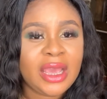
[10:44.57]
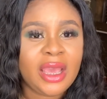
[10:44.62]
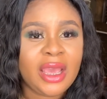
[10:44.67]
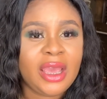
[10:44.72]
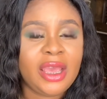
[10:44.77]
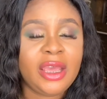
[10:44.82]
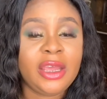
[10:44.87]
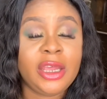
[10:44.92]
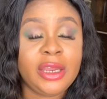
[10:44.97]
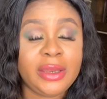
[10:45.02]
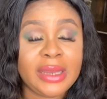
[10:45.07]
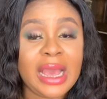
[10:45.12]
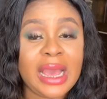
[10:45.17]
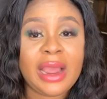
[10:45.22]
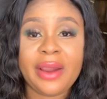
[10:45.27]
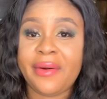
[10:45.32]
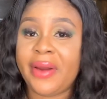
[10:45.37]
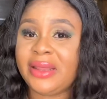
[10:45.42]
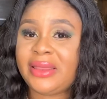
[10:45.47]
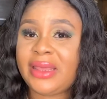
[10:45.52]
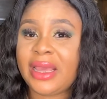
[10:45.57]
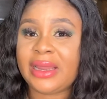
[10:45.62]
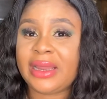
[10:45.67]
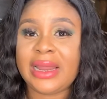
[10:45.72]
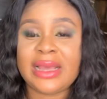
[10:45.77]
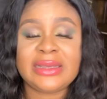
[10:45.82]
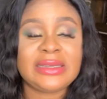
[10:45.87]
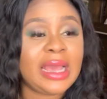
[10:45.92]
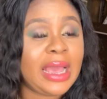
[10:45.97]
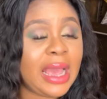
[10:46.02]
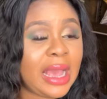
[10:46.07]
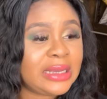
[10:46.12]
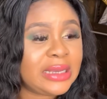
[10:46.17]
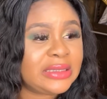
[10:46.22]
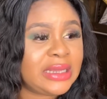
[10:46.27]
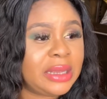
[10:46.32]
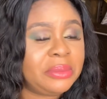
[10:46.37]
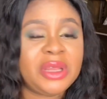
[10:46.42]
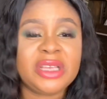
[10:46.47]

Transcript: In that karate class, I asked them,